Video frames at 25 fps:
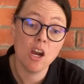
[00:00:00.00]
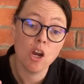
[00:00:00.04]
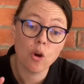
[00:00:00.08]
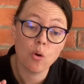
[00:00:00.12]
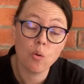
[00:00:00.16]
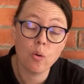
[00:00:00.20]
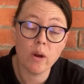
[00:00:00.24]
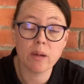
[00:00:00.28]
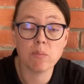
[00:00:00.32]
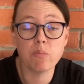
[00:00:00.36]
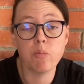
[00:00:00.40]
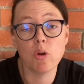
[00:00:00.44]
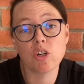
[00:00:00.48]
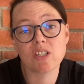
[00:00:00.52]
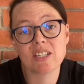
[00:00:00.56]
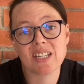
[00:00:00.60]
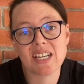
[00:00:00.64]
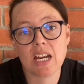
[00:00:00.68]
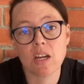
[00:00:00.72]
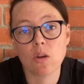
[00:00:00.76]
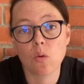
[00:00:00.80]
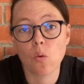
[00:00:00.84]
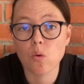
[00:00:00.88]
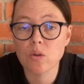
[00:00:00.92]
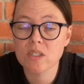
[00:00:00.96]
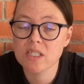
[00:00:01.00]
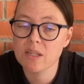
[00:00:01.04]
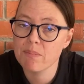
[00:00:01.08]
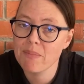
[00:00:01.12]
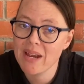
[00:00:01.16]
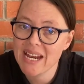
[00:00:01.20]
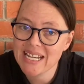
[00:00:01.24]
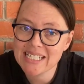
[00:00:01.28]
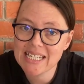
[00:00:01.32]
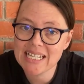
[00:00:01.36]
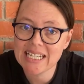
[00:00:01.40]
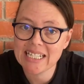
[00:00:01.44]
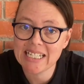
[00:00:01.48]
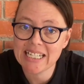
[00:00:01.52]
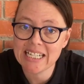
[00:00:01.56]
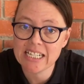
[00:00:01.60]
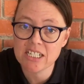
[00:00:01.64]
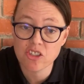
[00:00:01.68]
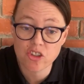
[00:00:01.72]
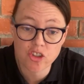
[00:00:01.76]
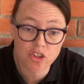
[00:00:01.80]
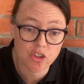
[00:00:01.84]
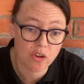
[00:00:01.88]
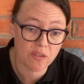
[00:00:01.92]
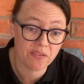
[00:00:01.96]
QuickBooks can automatically
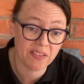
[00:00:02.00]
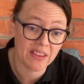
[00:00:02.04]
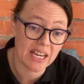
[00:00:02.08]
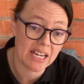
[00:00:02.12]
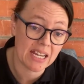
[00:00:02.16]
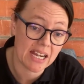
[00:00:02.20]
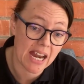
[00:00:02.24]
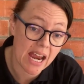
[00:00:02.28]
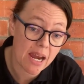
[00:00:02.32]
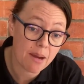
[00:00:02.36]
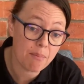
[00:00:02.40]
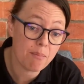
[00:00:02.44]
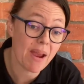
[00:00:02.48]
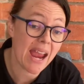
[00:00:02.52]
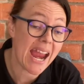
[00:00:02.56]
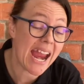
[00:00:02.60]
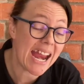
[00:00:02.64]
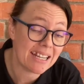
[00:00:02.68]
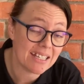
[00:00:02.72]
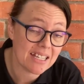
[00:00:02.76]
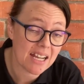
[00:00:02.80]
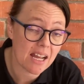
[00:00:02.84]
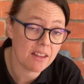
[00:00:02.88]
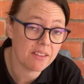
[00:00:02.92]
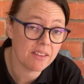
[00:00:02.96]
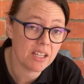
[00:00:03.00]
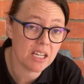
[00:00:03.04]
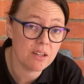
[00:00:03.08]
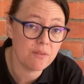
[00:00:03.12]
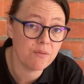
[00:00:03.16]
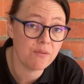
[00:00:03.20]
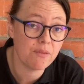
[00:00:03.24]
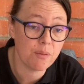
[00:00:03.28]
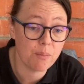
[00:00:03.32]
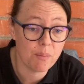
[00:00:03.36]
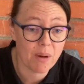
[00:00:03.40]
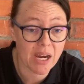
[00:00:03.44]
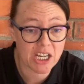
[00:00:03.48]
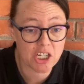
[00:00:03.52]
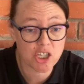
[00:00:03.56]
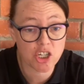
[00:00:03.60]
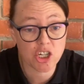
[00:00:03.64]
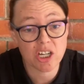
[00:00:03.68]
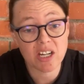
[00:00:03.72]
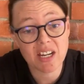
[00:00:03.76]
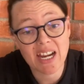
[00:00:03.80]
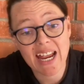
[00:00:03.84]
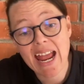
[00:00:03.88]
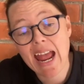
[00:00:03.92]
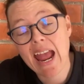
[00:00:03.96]
insert their name and other
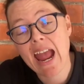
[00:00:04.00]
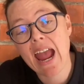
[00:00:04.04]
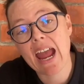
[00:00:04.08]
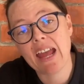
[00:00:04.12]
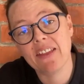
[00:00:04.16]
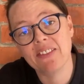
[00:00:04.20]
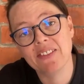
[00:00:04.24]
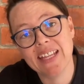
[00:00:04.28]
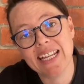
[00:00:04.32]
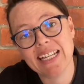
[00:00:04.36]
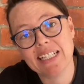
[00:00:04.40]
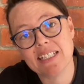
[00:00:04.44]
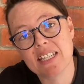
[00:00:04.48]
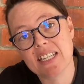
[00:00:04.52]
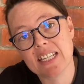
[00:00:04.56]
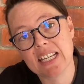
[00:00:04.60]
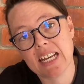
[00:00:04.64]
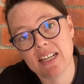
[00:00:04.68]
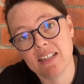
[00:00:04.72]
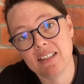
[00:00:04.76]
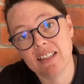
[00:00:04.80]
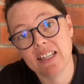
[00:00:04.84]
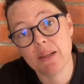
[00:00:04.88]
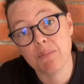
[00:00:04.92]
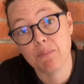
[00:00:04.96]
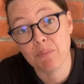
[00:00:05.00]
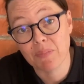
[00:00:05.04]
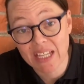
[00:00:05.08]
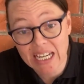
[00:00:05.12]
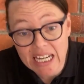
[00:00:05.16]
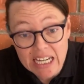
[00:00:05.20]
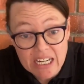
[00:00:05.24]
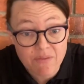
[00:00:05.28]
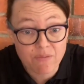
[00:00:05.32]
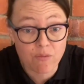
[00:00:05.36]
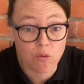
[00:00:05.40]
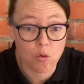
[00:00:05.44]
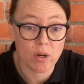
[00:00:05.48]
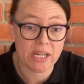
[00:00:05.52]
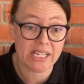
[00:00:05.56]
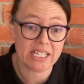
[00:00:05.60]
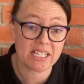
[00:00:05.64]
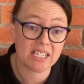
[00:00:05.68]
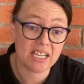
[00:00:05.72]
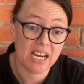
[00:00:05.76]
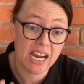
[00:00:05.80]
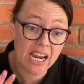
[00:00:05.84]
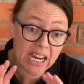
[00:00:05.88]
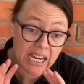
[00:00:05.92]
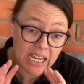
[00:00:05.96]
information and then send them the invoice.